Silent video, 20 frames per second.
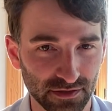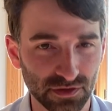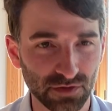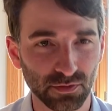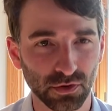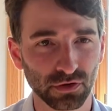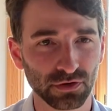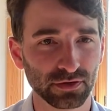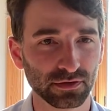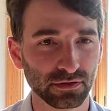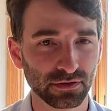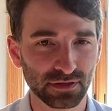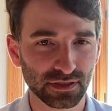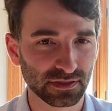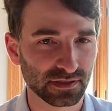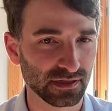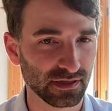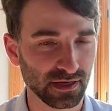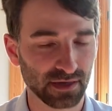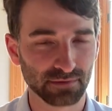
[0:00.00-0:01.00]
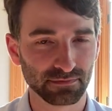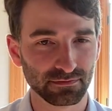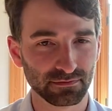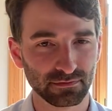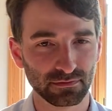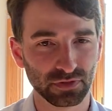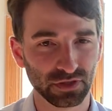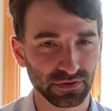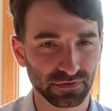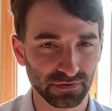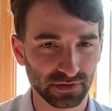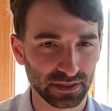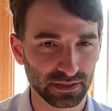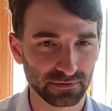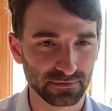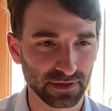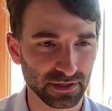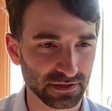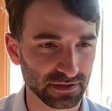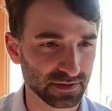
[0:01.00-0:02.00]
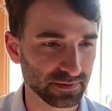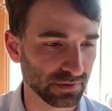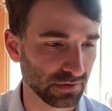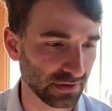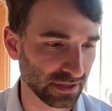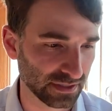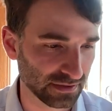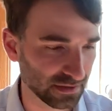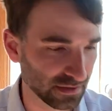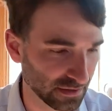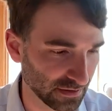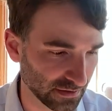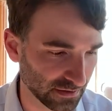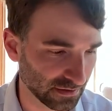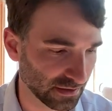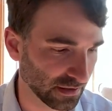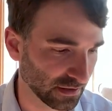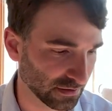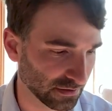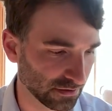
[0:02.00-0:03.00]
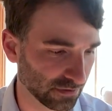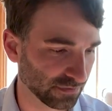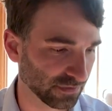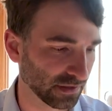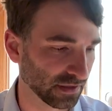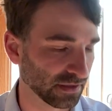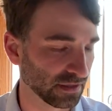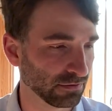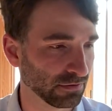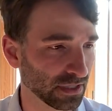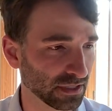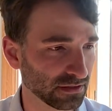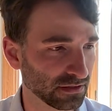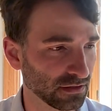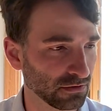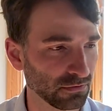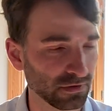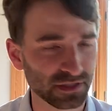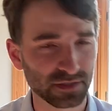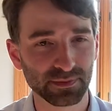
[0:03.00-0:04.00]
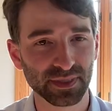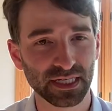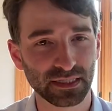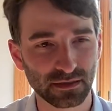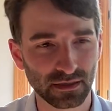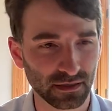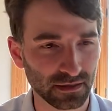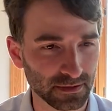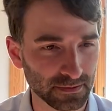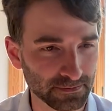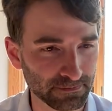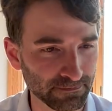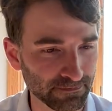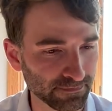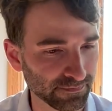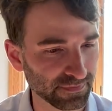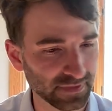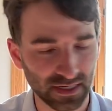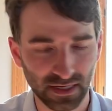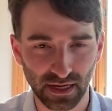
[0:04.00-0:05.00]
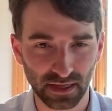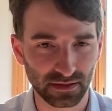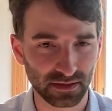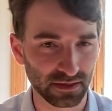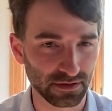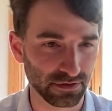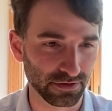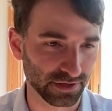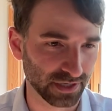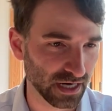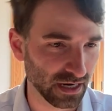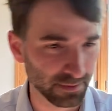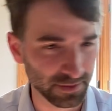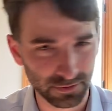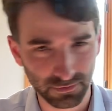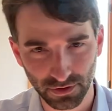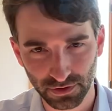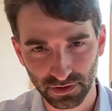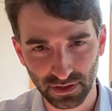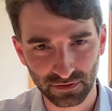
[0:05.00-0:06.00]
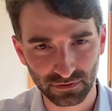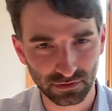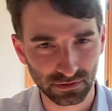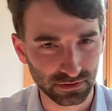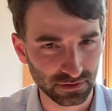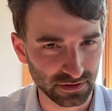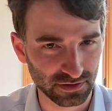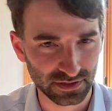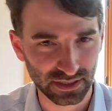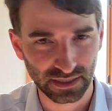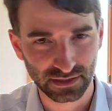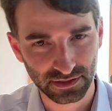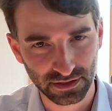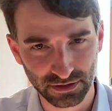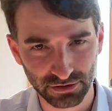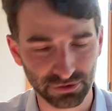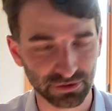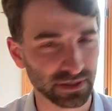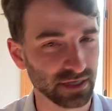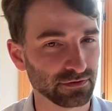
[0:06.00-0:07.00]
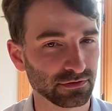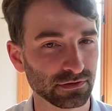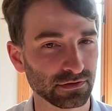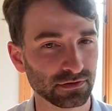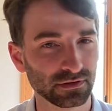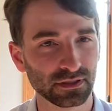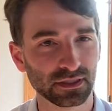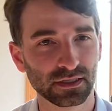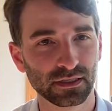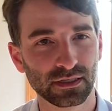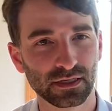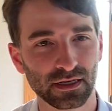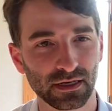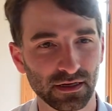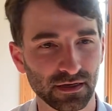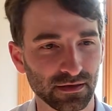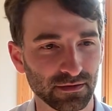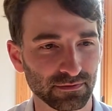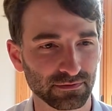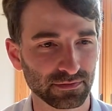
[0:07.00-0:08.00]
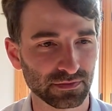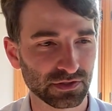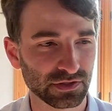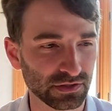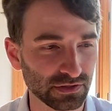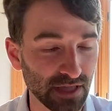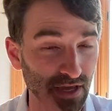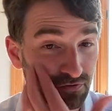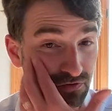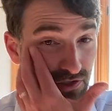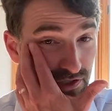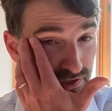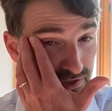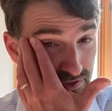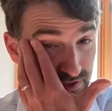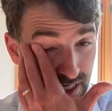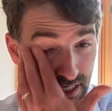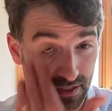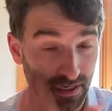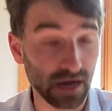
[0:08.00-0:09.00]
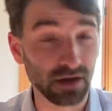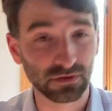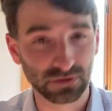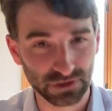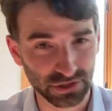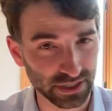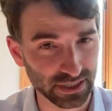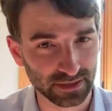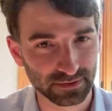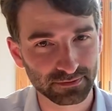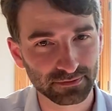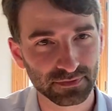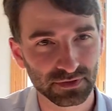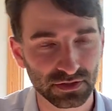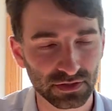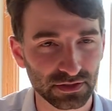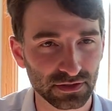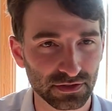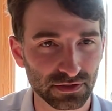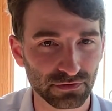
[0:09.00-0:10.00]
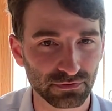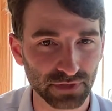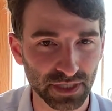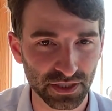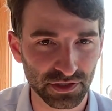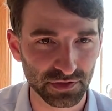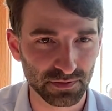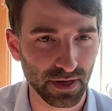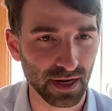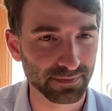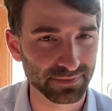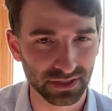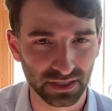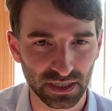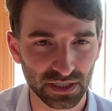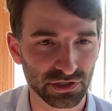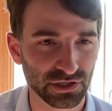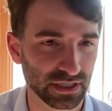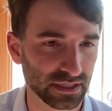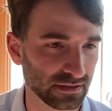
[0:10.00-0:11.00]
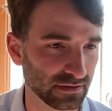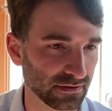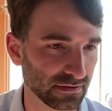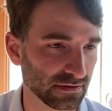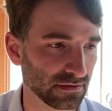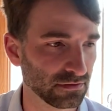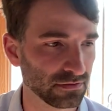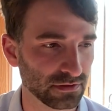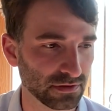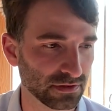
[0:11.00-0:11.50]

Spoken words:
You both alluded to them briefly at various points in this talk so far. I wanted to know what's being done at either the Commonwealth level or the state territory level to leverage technology to reach populations or